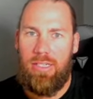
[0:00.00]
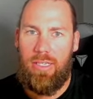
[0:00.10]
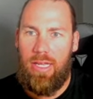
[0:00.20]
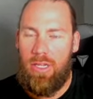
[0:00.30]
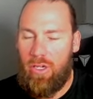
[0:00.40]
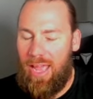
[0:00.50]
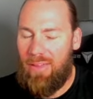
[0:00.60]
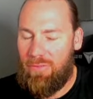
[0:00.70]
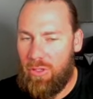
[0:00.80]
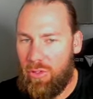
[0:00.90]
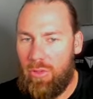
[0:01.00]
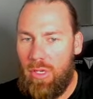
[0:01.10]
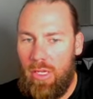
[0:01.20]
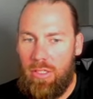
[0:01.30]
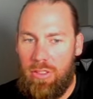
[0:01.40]
that they kind of have to do.
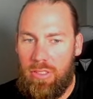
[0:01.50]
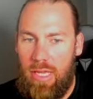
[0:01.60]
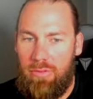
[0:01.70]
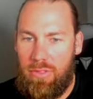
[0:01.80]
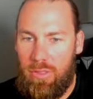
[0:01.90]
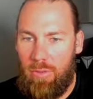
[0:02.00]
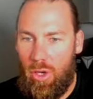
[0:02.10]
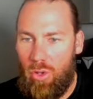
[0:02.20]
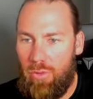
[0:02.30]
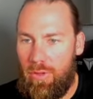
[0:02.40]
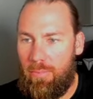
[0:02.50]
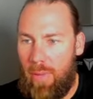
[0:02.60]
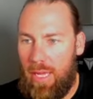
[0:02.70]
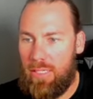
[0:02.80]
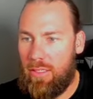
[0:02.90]
Just have some Illuvium
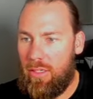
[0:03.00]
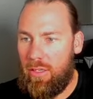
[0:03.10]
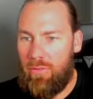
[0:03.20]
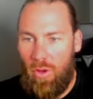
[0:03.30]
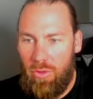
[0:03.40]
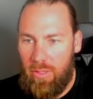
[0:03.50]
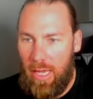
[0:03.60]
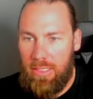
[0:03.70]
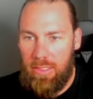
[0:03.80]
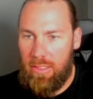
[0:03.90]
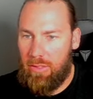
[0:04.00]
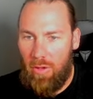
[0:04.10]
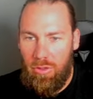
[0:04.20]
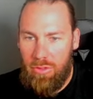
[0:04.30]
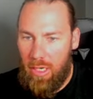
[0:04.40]
based phone cases,
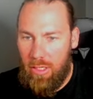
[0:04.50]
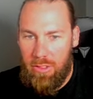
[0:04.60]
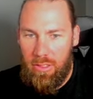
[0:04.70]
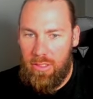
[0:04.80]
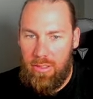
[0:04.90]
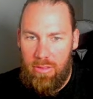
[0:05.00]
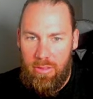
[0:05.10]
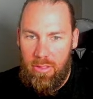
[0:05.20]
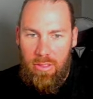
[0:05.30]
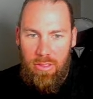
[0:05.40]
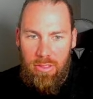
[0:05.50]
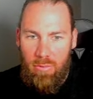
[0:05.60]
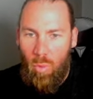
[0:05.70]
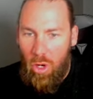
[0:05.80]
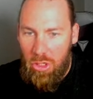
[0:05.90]
phone chargers,
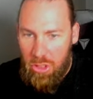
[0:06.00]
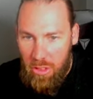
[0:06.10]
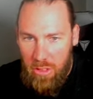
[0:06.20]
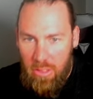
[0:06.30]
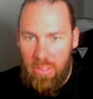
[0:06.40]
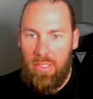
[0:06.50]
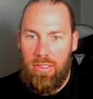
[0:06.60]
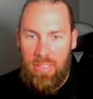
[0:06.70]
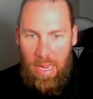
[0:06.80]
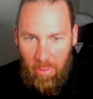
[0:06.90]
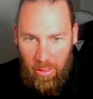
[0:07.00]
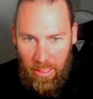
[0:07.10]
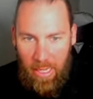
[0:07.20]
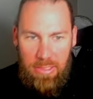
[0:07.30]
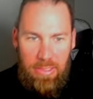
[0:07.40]
some watches, tablet
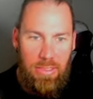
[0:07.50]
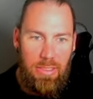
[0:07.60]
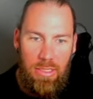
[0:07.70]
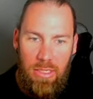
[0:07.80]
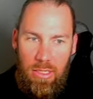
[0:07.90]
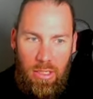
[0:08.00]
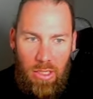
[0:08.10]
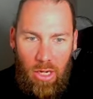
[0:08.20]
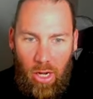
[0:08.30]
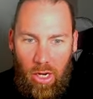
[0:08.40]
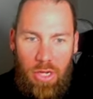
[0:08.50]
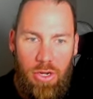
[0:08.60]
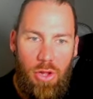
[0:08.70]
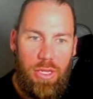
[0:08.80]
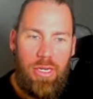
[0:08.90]
cases. Like, I
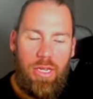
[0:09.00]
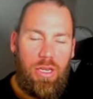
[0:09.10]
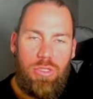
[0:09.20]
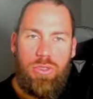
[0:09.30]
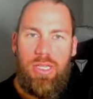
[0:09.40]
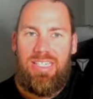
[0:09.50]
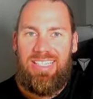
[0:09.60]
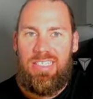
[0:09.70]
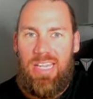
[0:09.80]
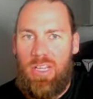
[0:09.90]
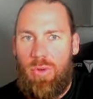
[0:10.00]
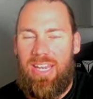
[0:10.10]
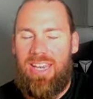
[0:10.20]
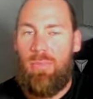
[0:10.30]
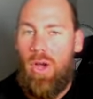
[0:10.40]
know that they're going to do these things anyway,
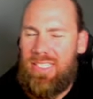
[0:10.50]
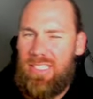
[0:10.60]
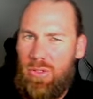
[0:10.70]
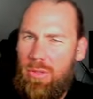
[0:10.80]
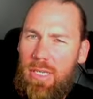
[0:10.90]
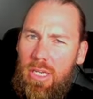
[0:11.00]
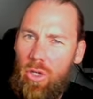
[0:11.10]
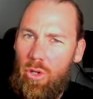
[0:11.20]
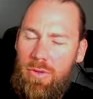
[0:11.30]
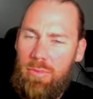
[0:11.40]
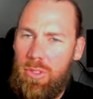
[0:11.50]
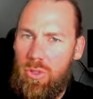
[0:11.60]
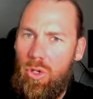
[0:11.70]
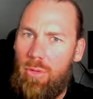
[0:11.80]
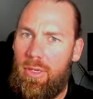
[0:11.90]
and they might sell them in the Illuvium
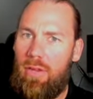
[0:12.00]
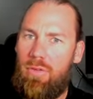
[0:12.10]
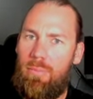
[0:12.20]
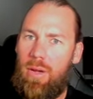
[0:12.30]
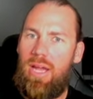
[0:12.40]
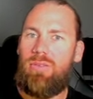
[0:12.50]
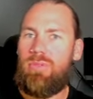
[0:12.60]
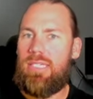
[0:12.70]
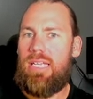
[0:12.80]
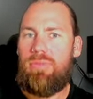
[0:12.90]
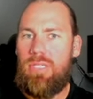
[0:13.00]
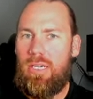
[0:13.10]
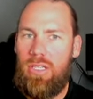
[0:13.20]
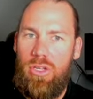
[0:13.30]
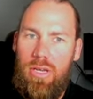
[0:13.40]
store, but if you partner with
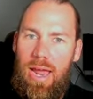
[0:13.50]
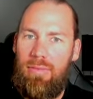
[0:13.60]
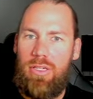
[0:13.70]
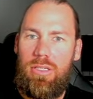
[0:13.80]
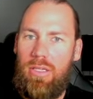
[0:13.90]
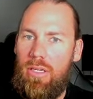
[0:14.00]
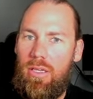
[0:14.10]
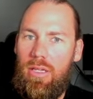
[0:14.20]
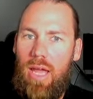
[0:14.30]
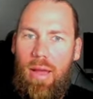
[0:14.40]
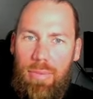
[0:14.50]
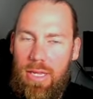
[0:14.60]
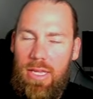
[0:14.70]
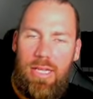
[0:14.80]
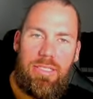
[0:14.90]
Samsung, you could have it up
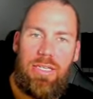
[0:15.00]
here as their